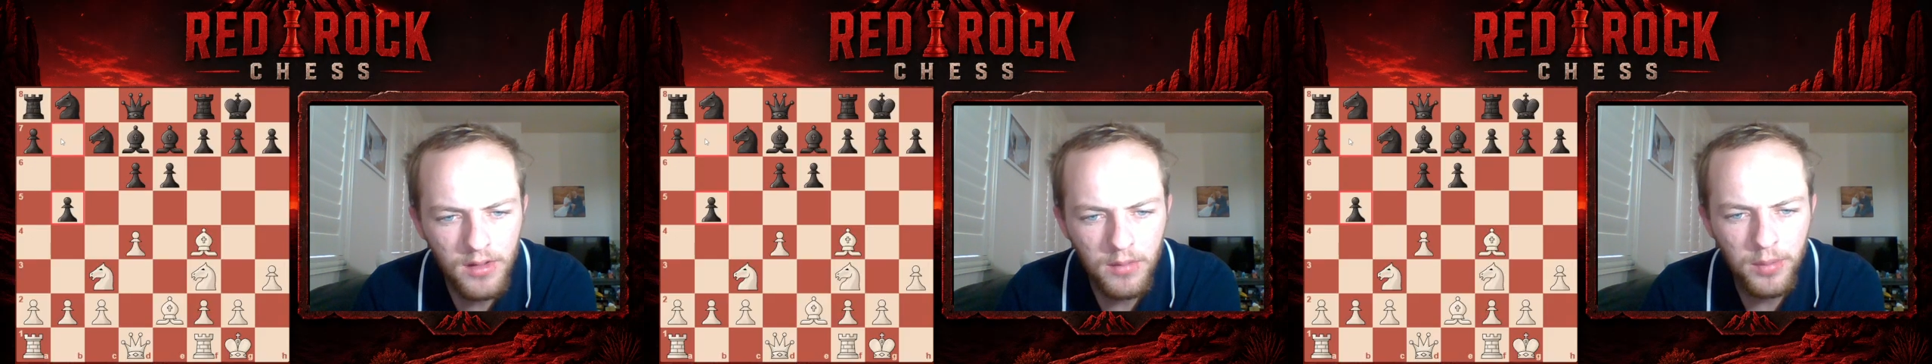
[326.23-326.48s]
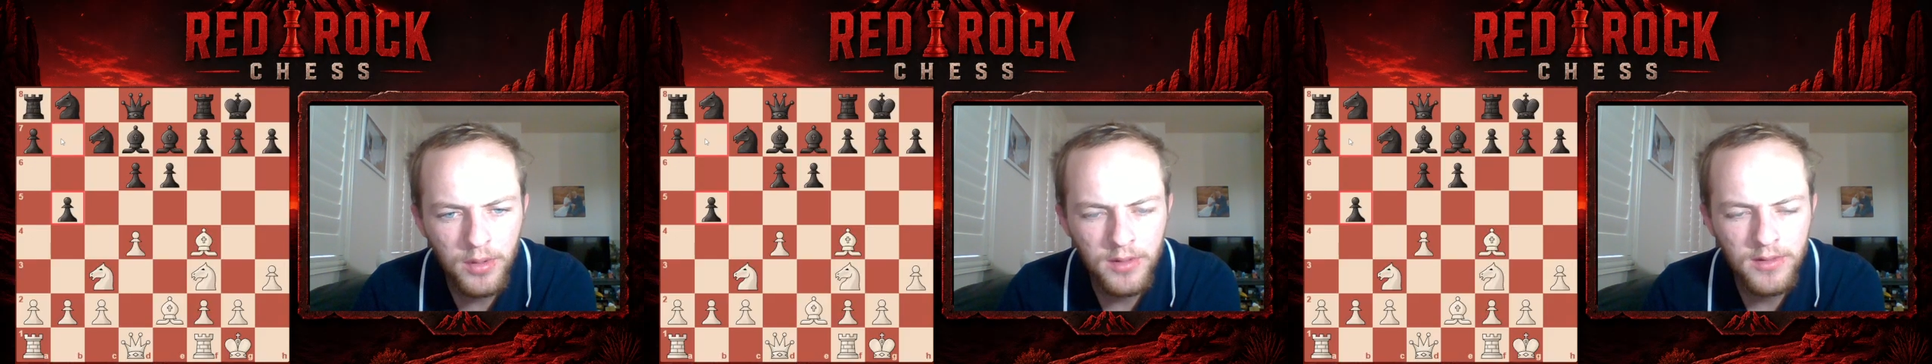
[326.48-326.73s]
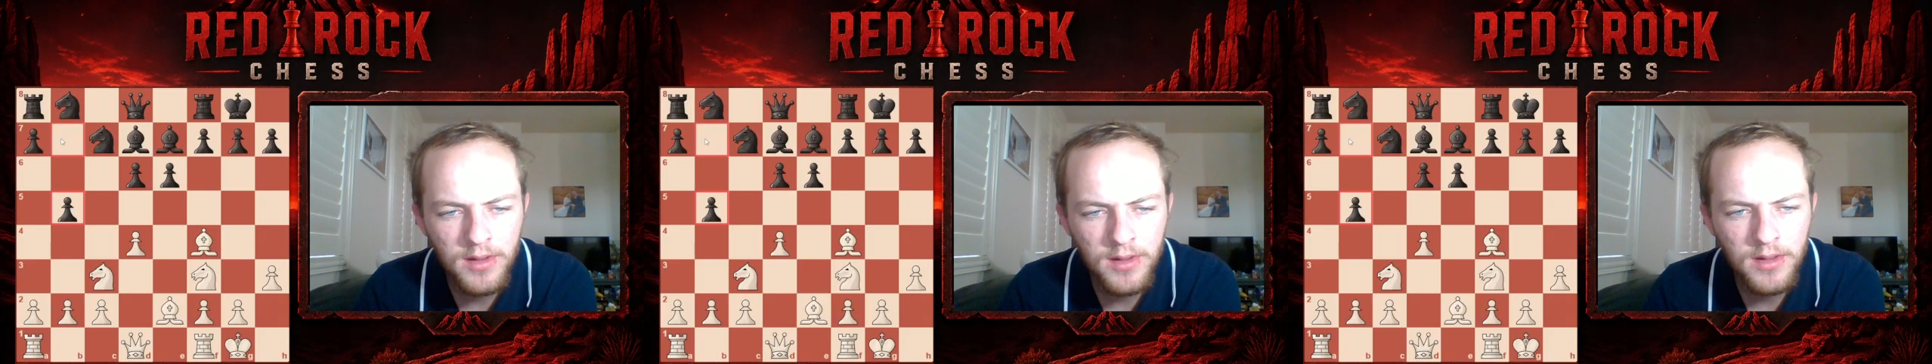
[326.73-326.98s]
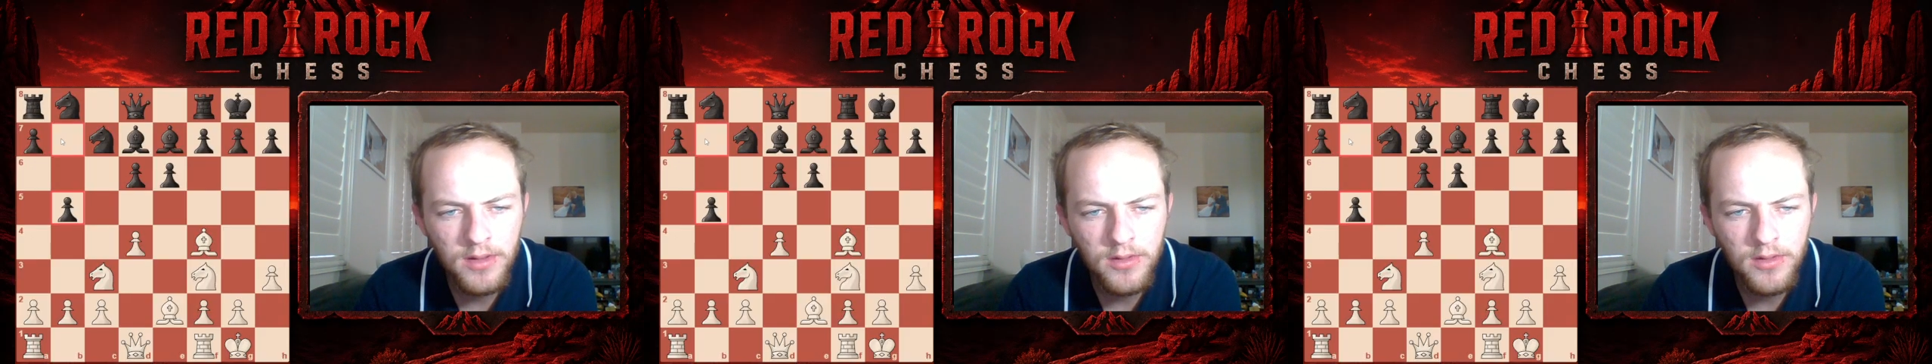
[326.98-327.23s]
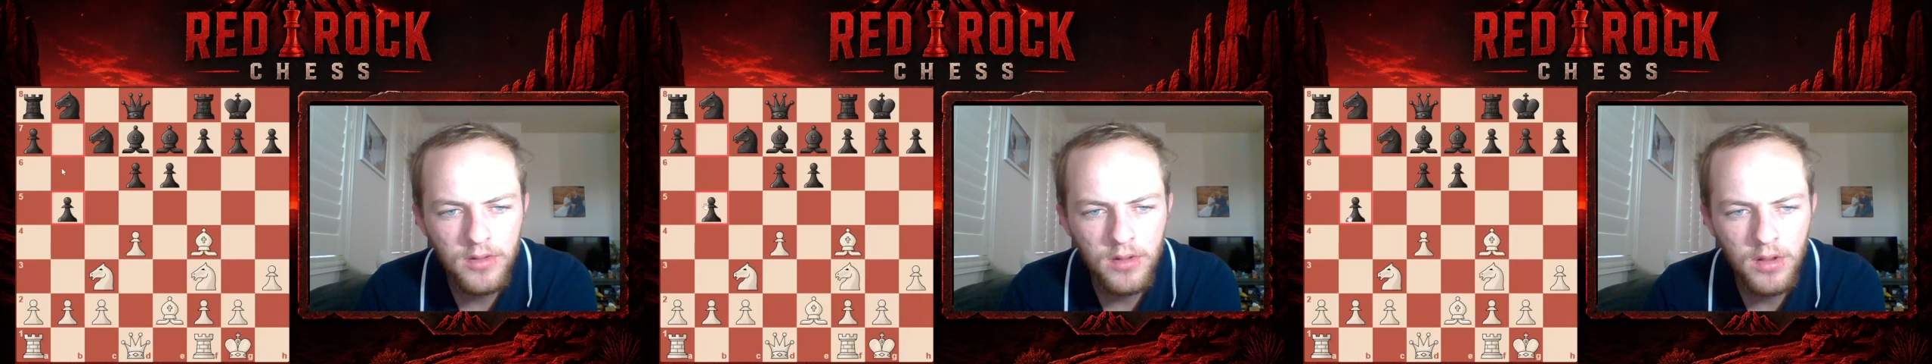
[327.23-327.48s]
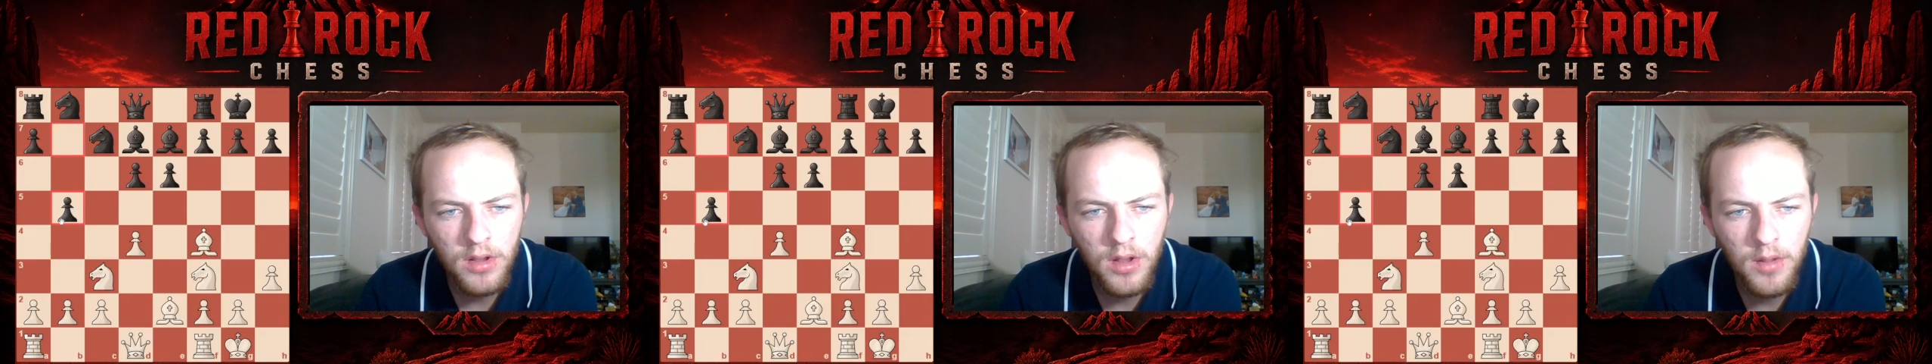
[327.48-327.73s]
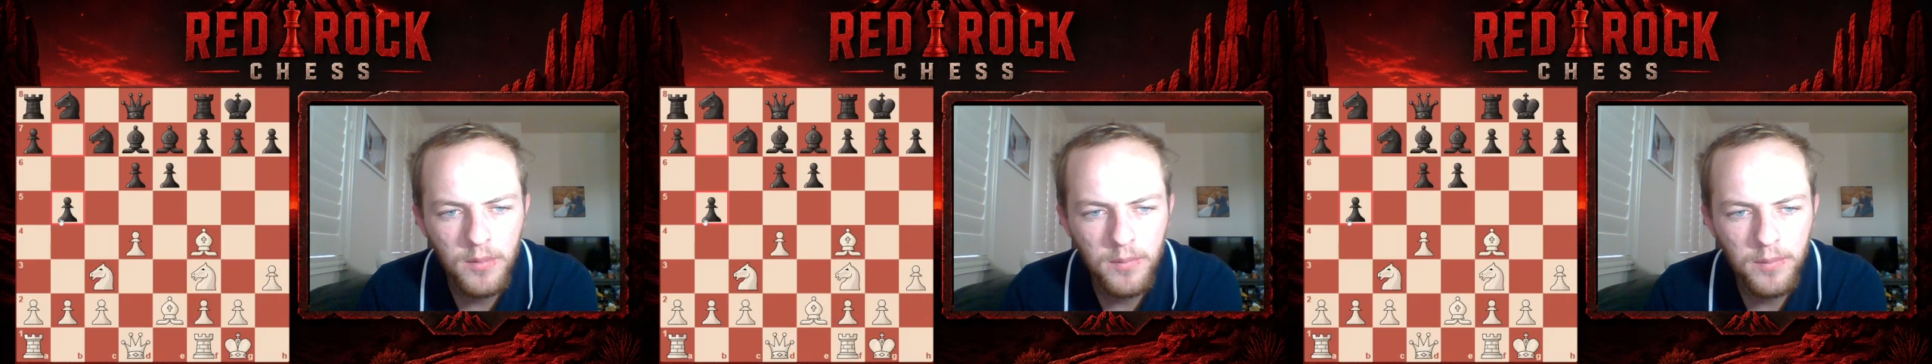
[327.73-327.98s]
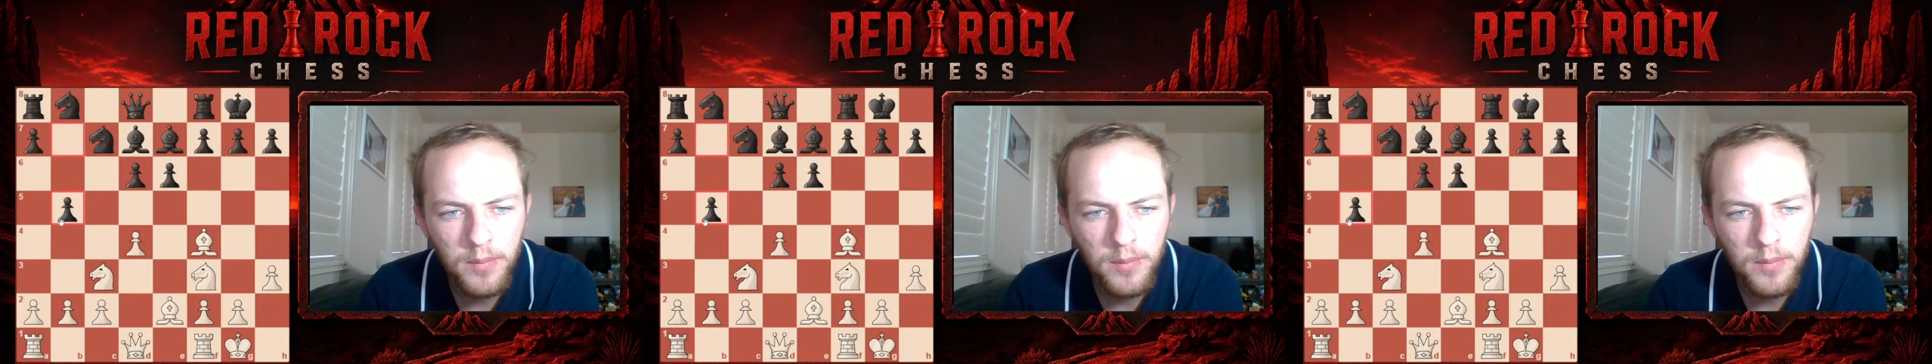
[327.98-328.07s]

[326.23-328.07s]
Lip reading: puts his pawn